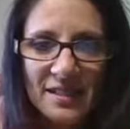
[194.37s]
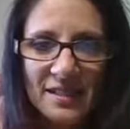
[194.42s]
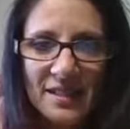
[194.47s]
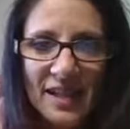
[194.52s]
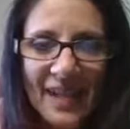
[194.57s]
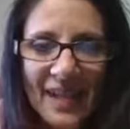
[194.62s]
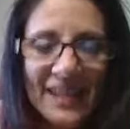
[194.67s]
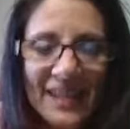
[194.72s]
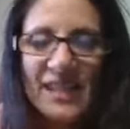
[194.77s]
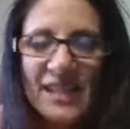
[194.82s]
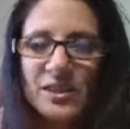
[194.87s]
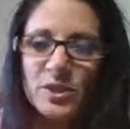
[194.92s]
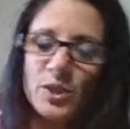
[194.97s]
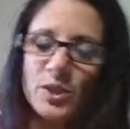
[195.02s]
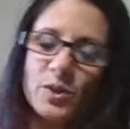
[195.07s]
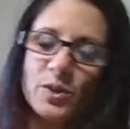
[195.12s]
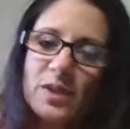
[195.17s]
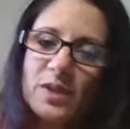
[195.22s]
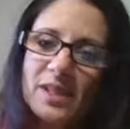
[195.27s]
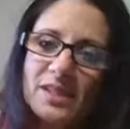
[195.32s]
I can't
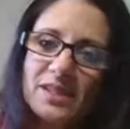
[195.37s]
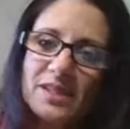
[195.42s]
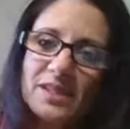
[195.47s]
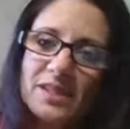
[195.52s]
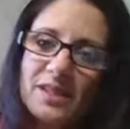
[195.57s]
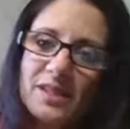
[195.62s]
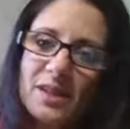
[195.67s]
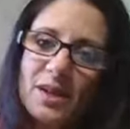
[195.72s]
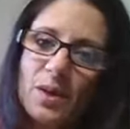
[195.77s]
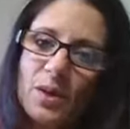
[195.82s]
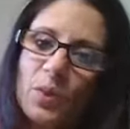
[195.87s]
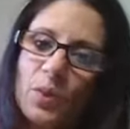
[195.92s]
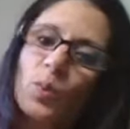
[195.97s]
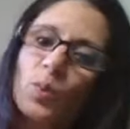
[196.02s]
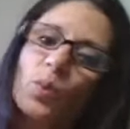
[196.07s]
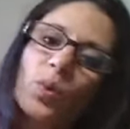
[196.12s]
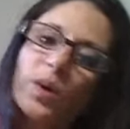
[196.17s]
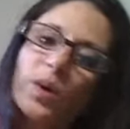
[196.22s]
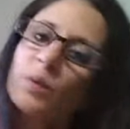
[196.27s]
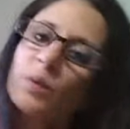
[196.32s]
do this.
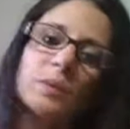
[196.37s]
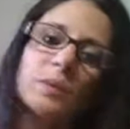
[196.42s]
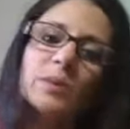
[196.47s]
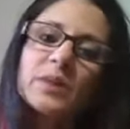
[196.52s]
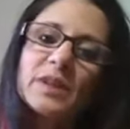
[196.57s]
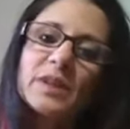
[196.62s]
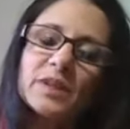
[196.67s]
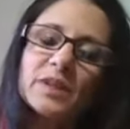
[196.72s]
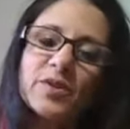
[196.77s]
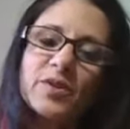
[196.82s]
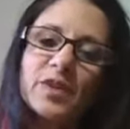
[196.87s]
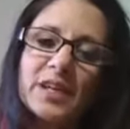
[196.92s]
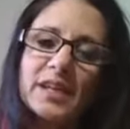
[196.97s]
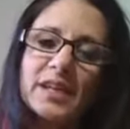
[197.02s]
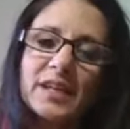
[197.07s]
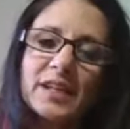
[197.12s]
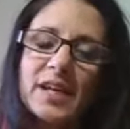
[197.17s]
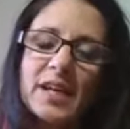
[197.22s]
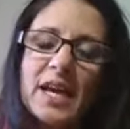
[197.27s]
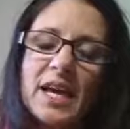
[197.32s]
What are people going to
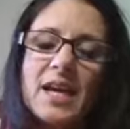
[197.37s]
think?